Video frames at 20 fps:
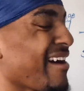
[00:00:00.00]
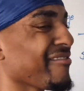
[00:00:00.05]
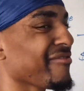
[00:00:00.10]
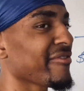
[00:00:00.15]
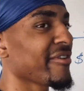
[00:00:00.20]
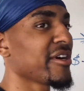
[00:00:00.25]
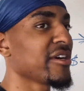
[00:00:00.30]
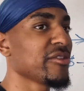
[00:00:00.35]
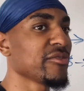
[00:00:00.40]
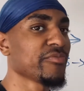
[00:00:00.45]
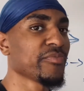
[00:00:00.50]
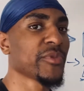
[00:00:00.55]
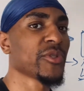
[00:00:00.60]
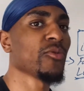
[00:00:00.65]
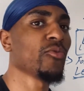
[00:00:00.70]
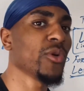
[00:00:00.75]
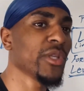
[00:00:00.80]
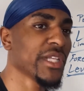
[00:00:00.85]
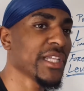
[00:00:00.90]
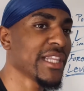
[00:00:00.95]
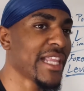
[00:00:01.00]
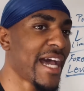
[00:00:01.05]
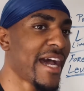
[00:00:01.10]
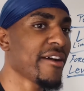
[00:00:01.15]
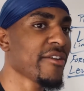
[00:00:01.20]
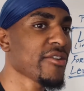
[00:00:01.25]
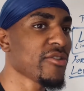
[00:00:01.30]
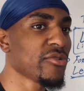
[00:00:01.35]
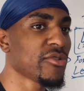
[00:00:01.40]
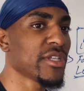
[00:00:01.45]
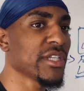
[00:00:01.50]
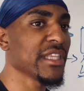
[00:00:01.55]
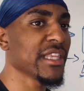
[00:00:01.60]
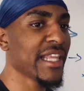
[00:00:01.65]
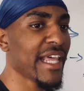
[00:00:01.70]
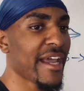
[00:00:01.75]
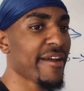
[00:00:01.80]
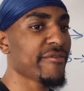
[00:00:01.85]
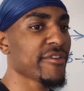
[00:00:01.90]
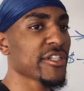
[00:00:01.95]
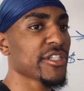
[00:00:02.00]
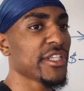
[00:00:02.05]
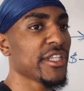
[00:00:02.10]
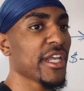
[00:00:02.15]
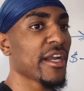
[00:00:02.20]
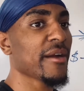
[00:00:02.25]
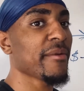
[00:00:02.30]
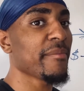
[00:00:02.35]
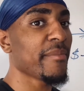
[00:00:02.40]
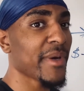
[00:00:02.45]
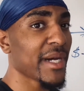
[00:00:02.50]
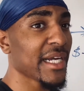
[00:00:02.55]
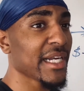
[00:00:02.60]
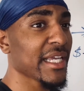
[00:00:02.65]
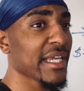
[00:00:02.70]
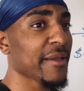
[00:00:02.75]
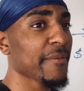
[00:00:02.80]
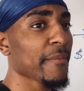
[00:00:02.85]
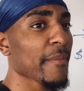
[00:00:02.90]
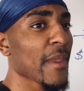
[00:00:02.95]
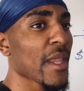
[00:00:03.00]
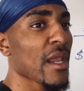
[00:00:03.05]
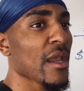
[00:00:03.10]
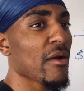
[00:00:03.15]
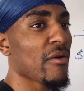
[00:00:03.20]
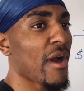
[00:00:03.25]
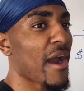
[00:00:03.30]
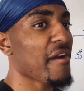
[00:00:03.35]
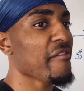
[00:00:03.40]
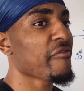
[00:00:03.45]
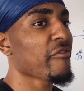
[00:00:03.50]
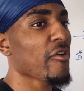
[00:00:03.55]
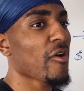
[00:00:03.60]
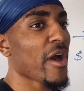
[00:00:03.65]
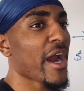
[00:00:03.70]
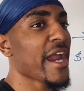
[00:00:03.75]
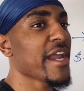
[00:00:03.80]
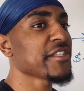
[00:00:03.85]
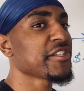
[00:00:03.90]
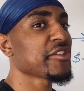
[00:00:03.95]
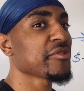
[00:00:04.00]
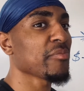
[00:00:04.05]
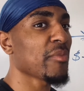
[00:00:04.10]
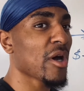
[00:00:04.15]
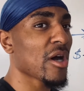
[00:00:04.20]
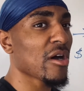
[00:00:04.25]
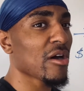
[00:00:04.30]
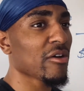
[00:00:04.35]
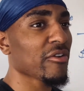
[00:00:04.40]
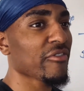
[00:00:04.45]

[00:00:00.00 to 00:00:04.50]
firms will allow you to leverage their money, right, for a small